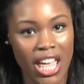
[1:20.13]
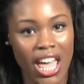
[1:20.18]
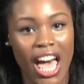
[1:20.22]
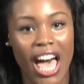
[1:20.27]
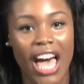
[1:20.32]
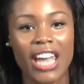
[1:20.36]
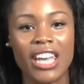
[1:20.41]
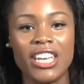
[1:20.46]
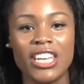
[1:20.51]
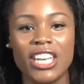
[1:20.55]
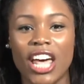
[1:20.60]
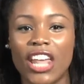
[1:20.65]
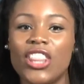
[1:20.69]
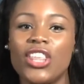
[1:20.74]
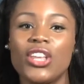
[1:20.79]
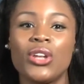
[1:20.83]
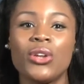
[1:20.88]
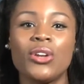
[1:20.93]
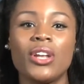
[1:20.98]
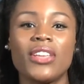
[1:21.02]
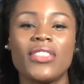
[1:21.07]
Another
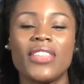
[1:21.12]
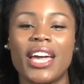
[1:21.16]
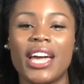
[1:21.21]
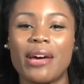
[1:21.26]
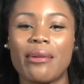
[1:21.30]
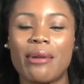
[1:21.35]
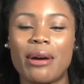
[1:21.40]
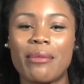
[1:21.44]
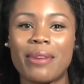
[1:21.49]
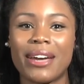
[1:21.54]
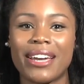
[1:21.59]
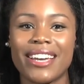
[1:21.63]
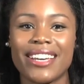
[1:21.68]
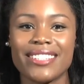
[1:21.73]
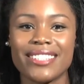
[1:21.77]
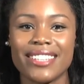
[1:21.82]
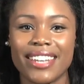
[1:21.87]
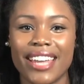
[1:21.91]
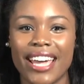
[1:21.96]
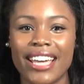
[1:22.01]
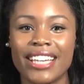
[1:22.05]
unique thing about my guest
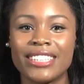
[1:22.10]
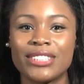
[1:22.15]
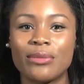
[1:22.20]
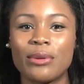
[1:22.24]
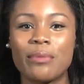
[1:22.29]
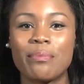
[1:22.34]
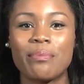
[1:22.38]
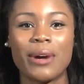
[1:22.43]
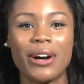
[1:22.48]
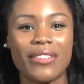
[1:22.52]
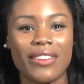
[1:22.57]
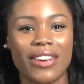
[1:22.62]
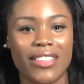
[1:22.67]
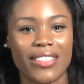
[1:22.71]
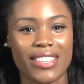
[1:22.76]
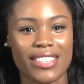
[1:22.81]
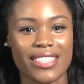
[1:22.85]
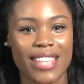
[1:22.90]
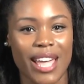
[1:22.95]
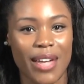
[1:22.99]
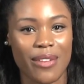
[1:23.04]
today is we both have
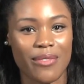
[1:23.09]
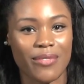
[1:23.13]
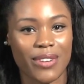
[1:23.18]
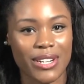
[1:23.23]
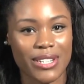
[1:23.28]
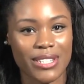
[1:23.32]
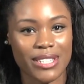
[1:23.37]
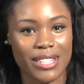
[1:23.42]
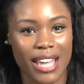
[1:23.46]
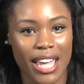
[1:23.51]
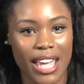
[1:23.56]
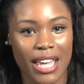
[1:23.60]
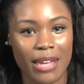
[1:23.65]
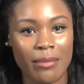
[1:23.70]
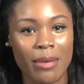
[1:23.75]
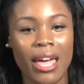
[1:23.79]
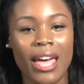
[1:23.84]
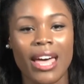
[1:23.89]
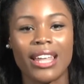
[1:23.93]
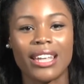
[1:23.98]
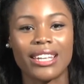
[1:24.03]
the same first name.
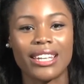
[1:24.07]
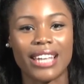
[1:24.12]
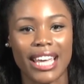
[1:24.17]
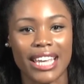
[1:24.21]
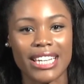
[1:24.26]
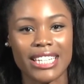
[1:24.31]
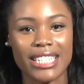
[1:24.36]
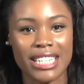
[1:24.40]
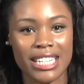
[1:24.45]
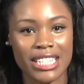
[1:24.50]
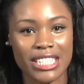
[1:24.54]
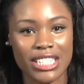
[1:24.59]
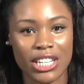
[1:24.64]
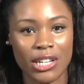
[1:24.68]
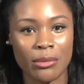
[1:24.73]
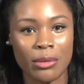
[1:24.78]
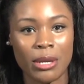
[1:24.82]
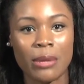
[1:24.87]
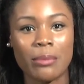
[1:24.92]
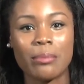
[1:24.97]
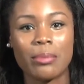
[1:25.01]
Ladies and
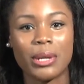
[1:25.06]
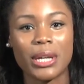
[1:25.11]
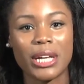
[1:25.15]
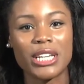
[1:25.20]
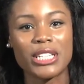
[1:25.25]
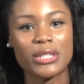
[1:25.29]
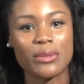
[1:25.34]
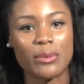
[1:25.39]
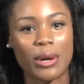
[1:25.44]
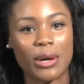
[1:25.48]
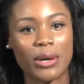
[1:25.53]
gentlemen, please